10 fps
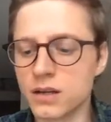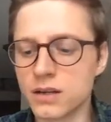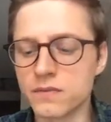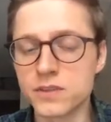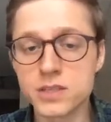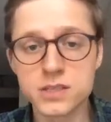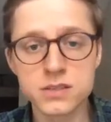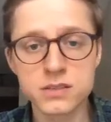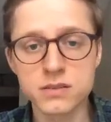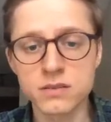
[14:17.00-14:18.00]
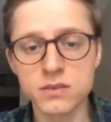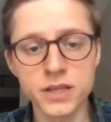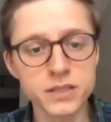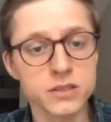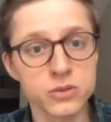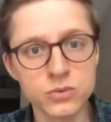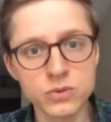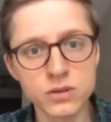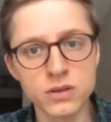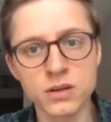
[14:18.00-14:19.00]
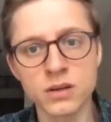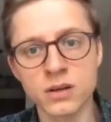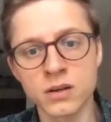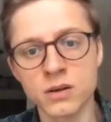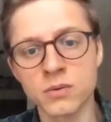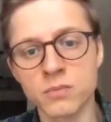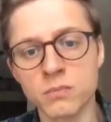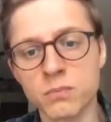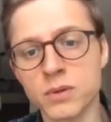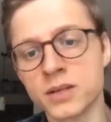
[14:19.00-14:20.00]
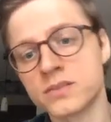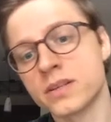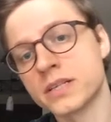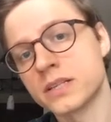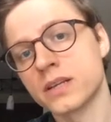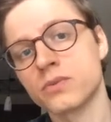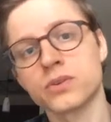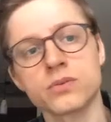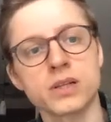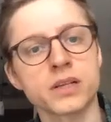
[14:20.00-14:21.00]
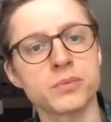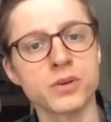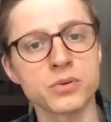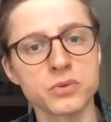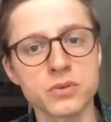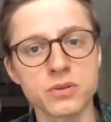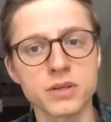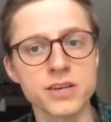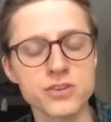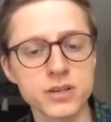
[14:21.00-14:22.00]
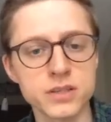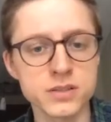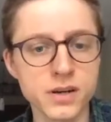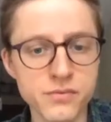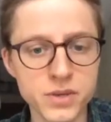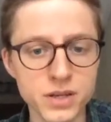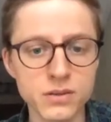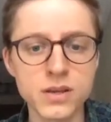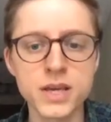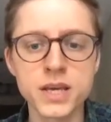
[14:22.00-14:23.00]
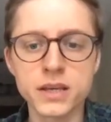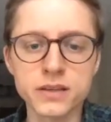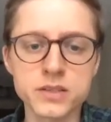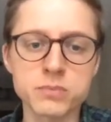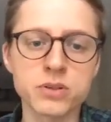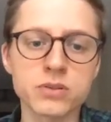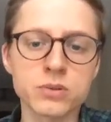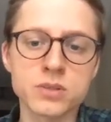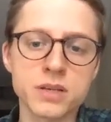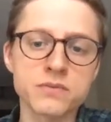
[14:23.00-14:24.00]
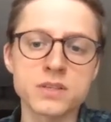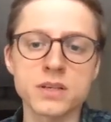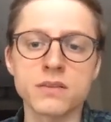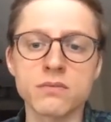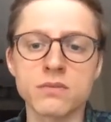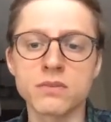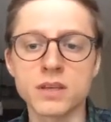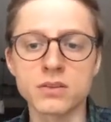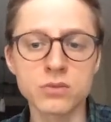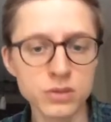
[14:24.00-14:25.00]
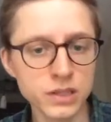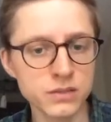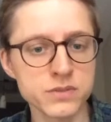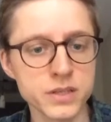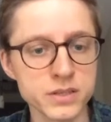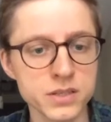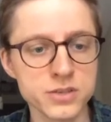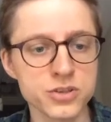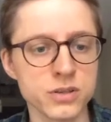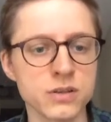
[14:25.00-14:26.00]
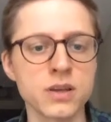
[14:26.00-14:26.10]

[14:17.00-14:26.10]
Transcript: This is not new, but the reason I want to talk about caching is GraphQL is because I've seen that not all of the extensions